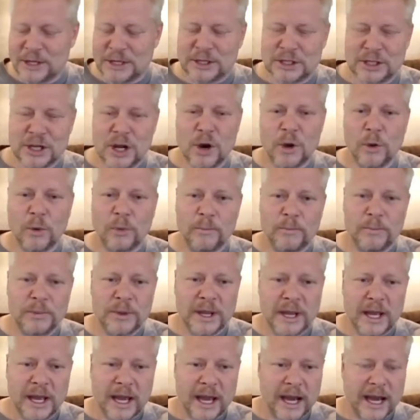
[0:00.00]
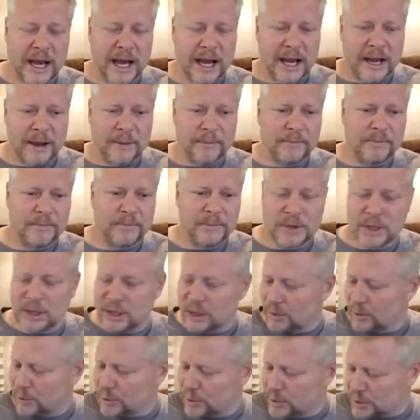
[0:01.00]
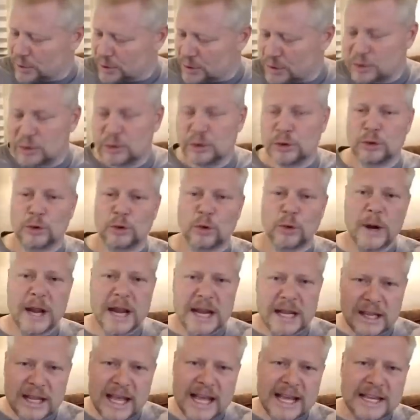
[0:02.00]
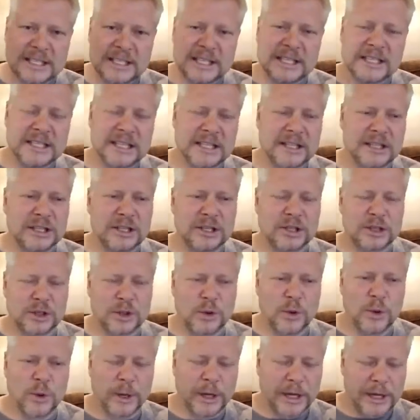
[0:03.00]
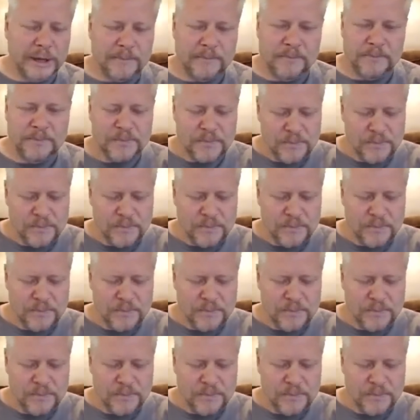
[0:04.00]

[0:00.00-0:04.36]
So, there's great lessons in this story.